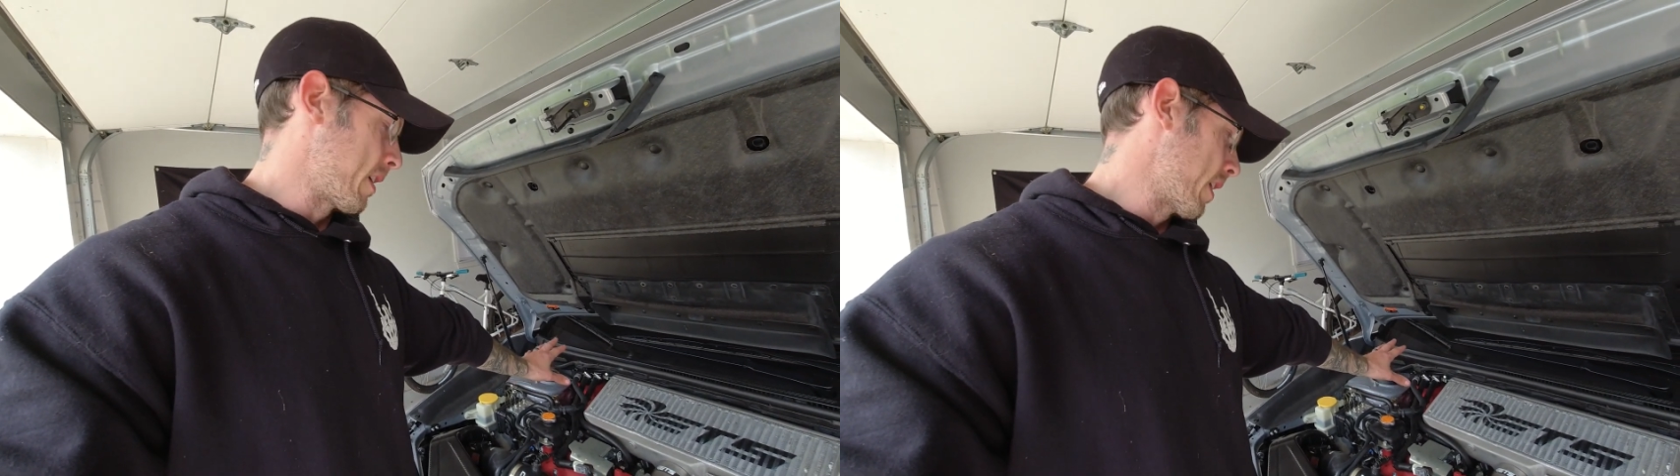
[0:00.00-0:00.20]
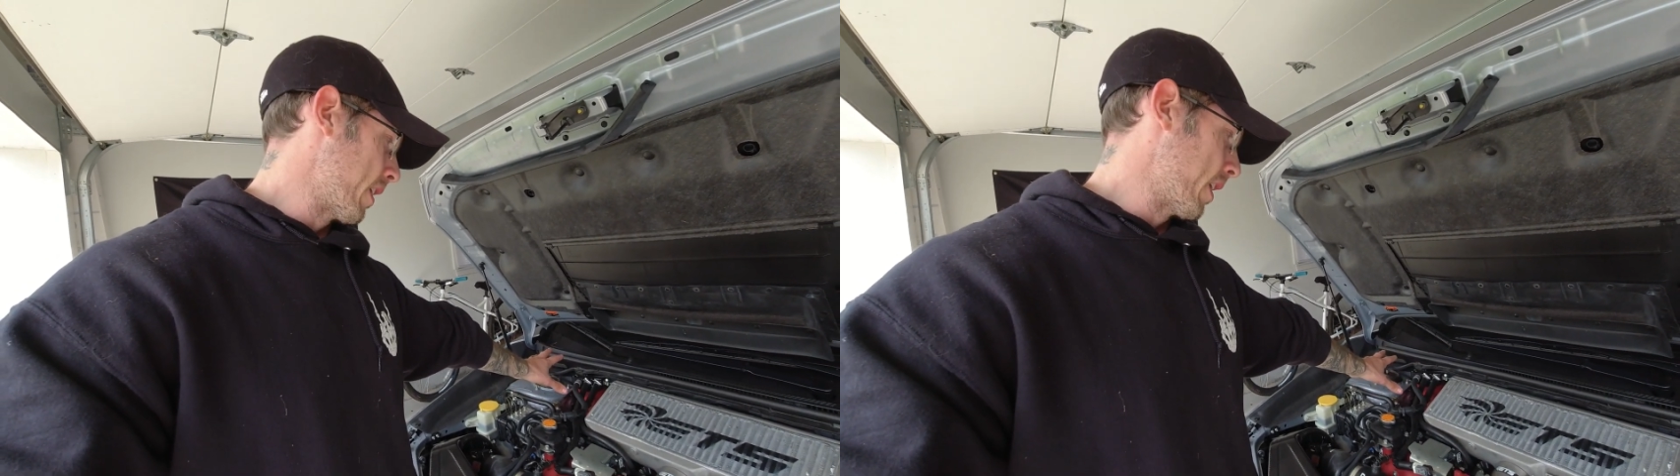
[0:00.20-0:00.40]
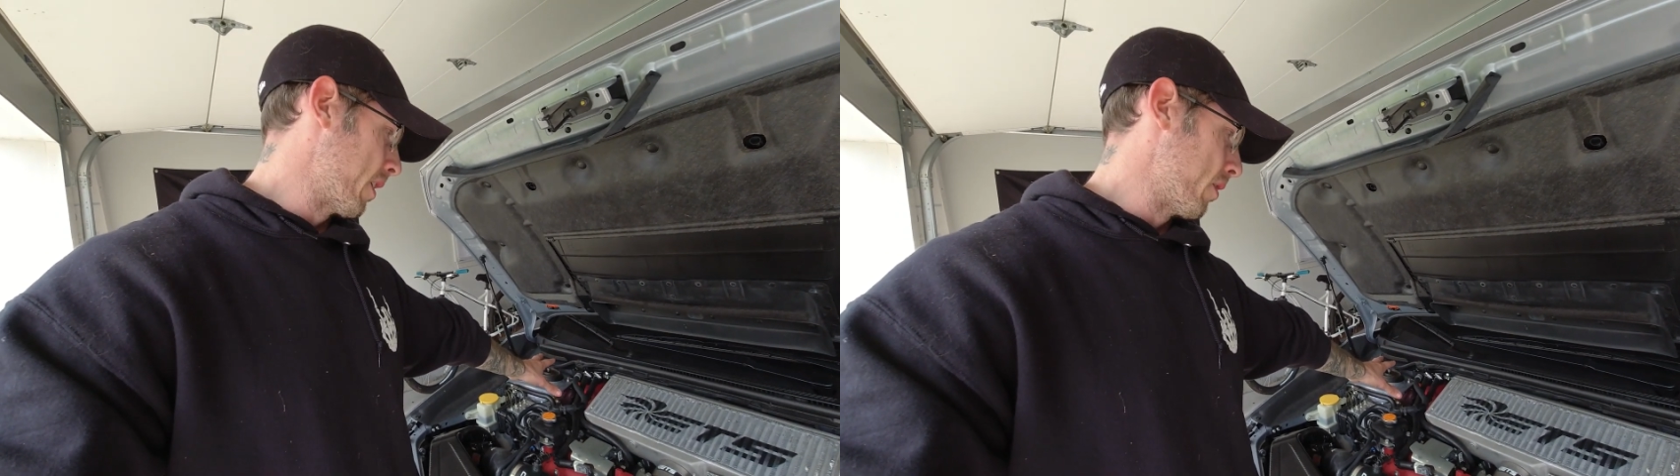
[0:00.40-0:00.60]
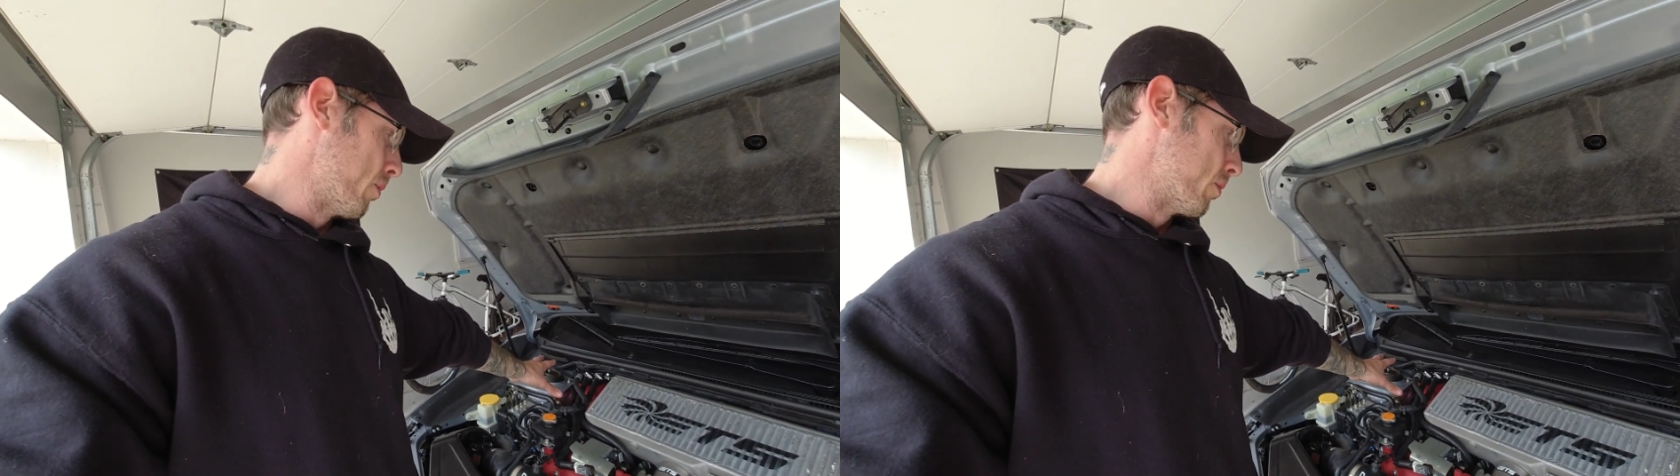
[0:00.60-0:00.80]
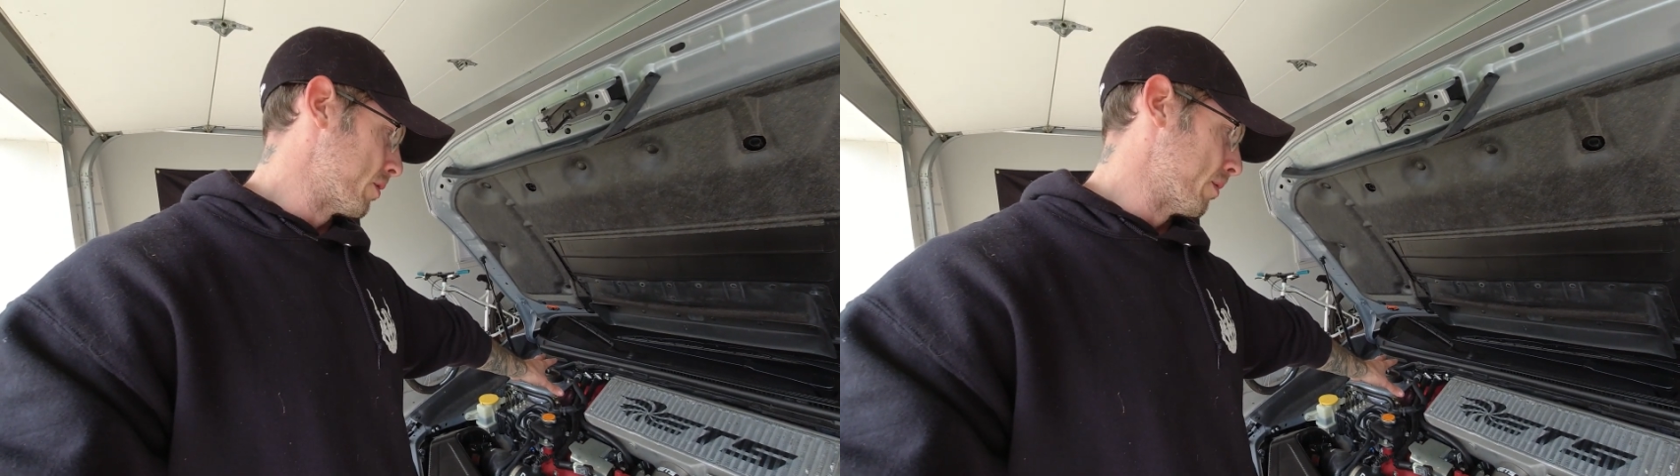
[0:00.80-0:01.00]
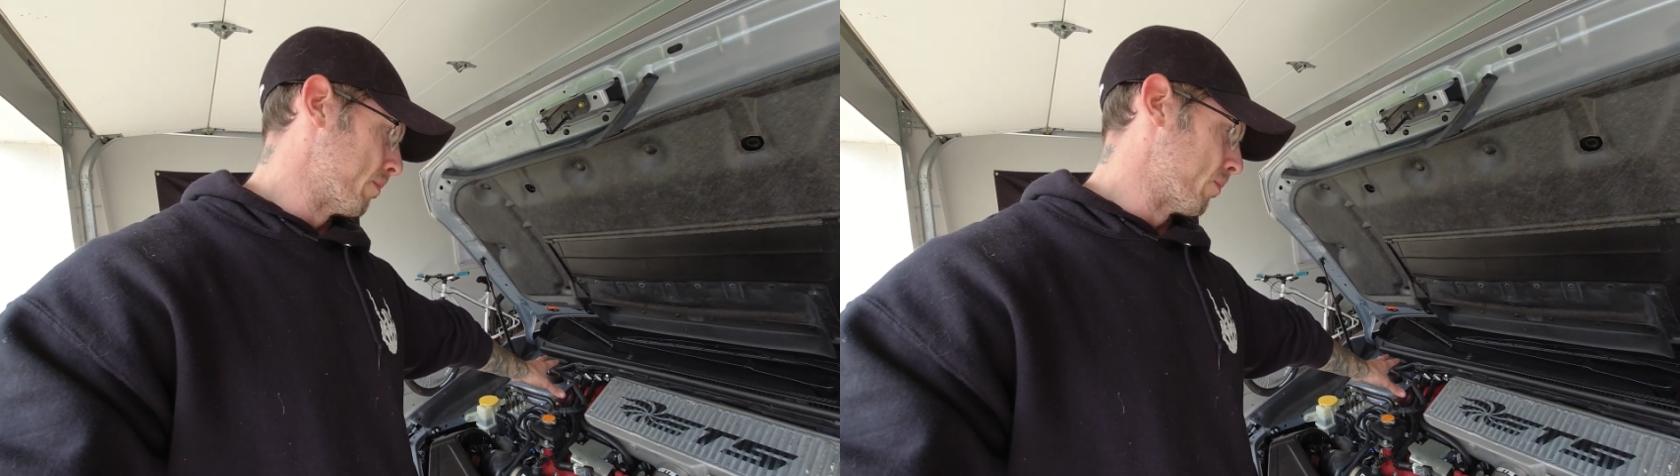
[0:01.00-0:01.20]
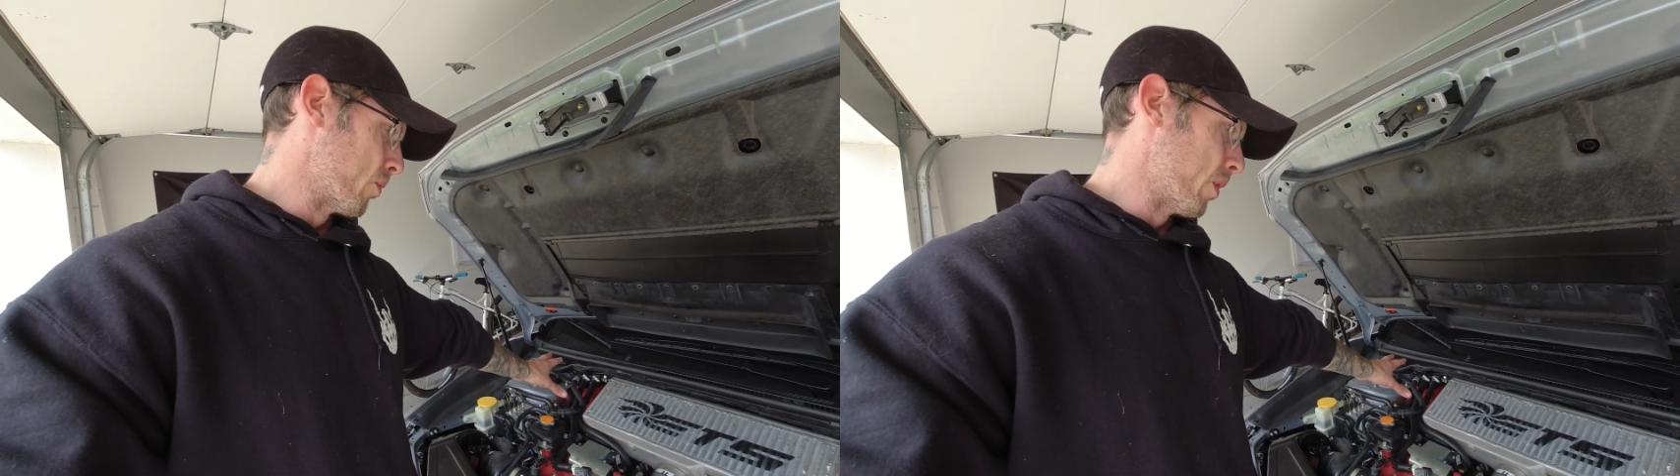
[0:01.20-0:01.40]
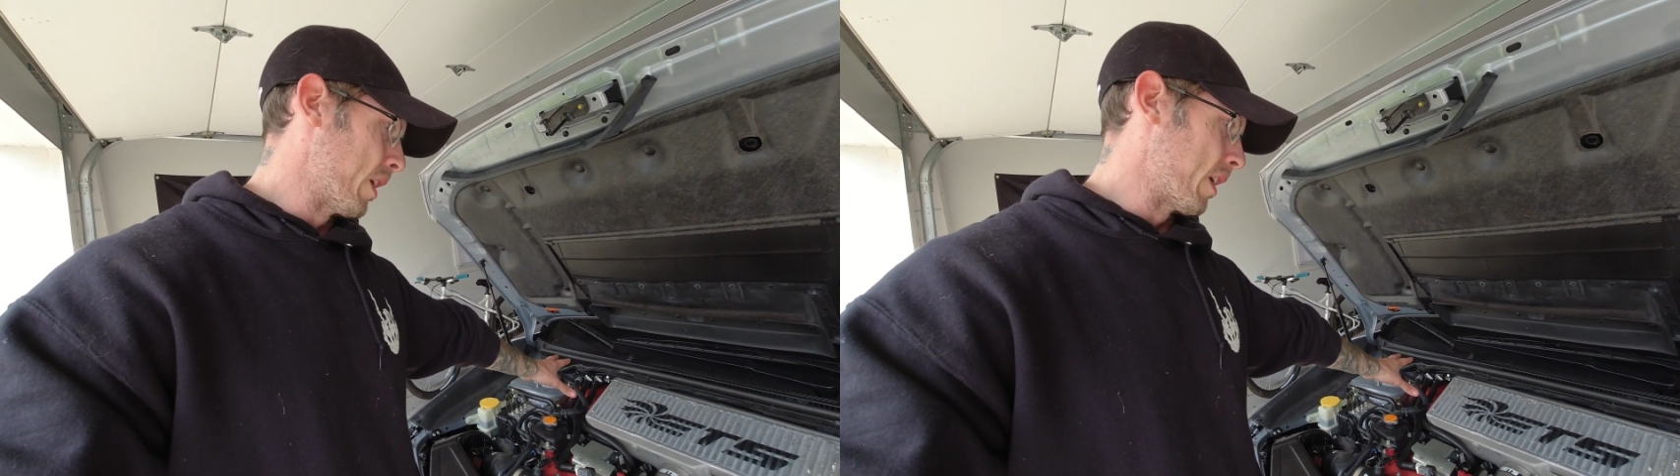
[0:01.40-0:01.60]
kind of had to do some
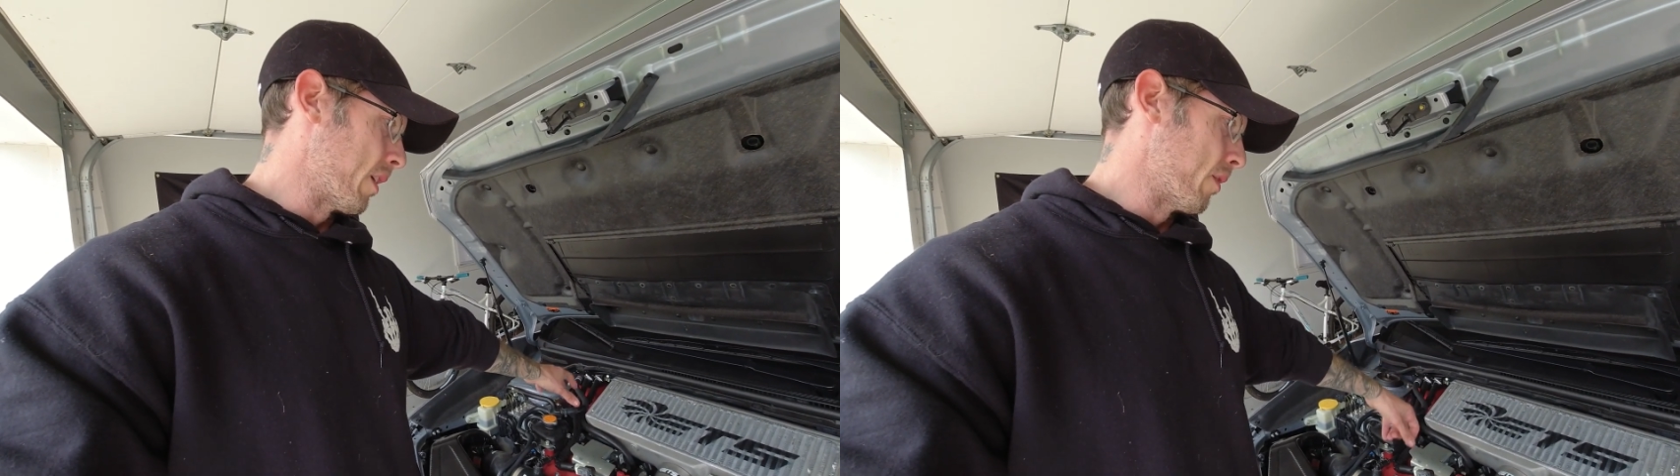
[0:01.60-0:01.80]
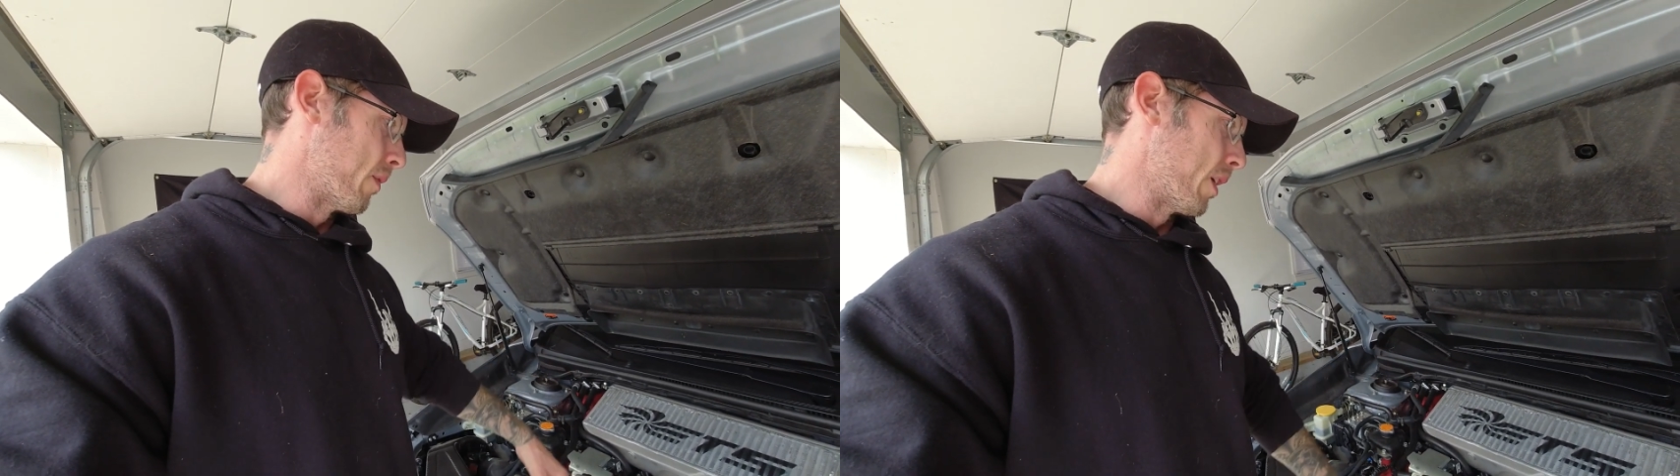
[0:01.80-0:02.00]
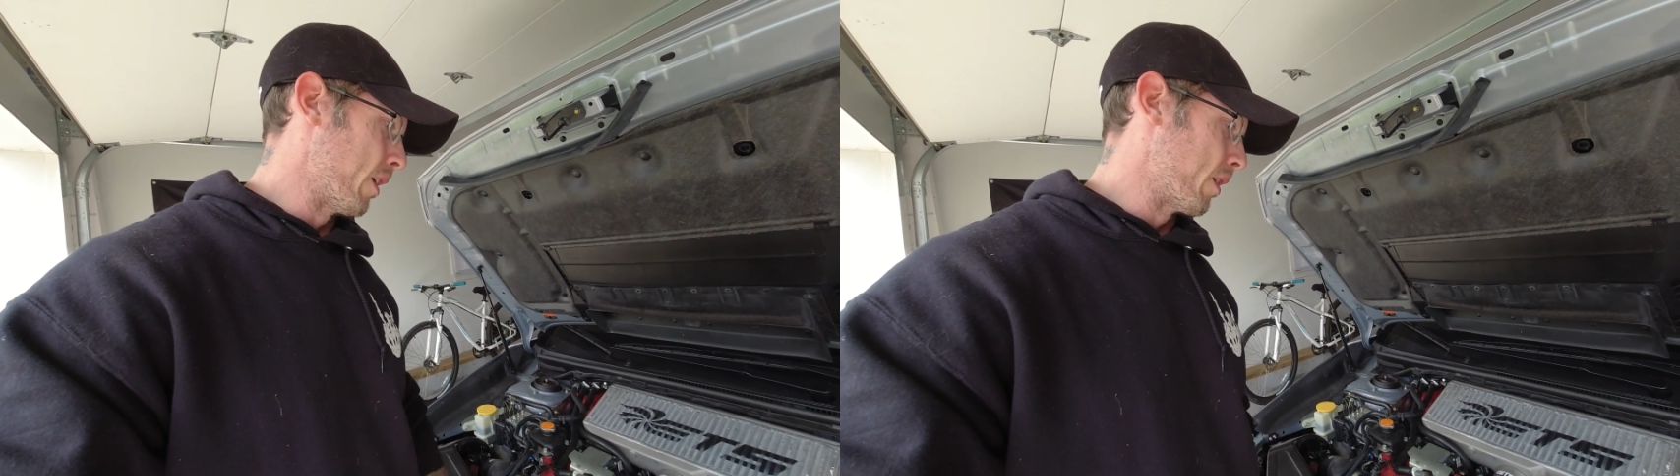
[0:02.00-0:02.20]
rigging over here